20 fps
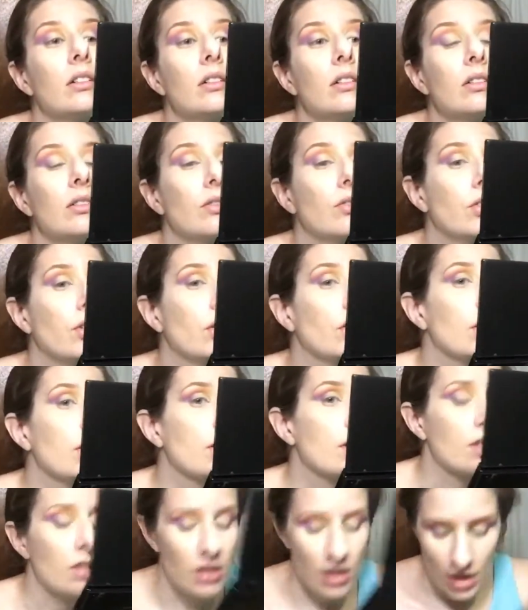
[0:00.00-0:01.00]
various
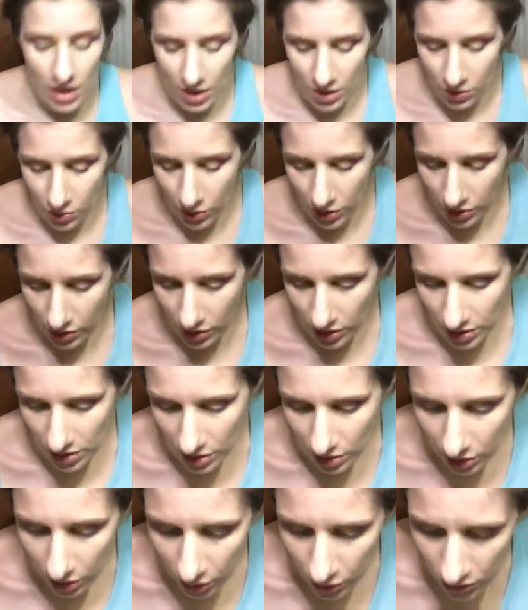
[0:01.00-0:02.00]
things, whether it's
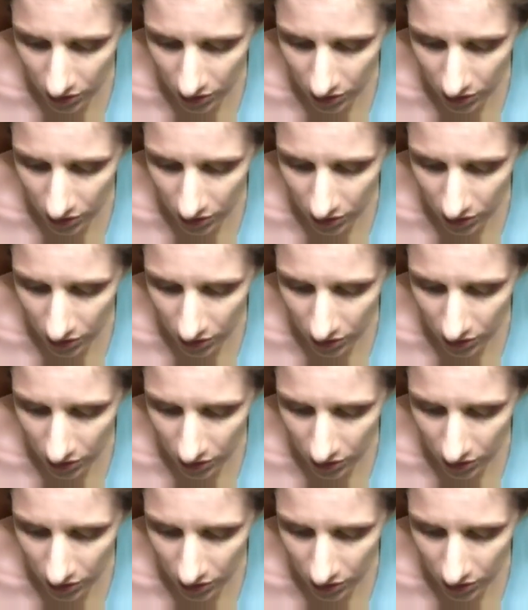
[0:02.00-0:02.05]
closed